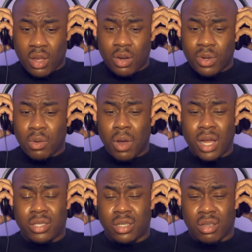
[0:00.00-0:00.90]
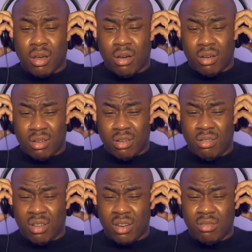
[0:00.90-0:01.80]
I don't wanna watch it, y'all.
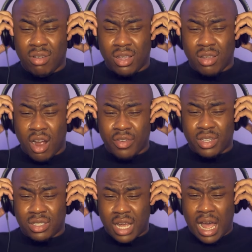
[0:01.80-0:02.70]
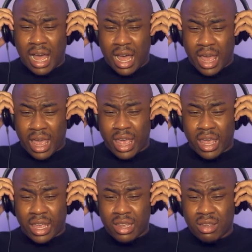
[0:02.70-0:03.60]
I don't want Yara to
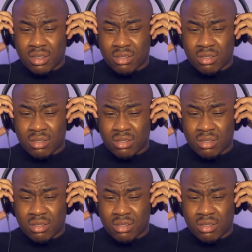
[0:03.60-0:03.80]
die.